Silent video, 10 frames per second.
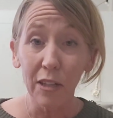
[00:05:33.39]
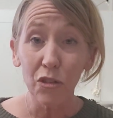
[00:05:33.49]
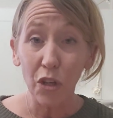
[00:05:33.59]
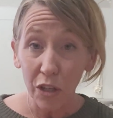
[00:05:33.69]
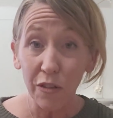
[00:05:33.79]

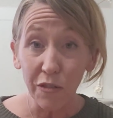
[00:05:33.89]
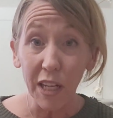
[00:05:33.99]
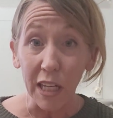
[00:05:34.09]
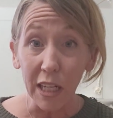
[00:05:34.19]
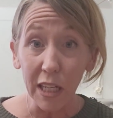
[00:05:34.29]
turn your feet
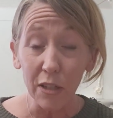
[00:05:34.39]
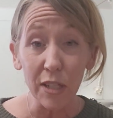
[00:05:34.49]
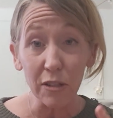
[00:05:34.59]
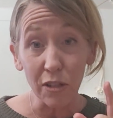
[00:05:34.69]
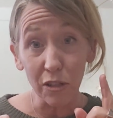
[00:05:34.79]
in, because
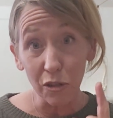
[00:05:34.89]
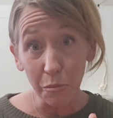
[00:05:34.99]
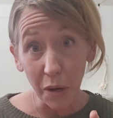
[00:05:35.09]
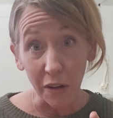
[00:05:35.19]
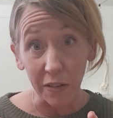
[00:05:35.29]
that's going to do
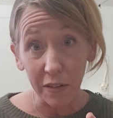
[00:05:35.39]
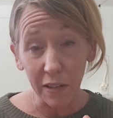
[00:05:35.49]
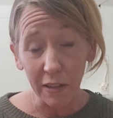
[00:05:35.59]
both.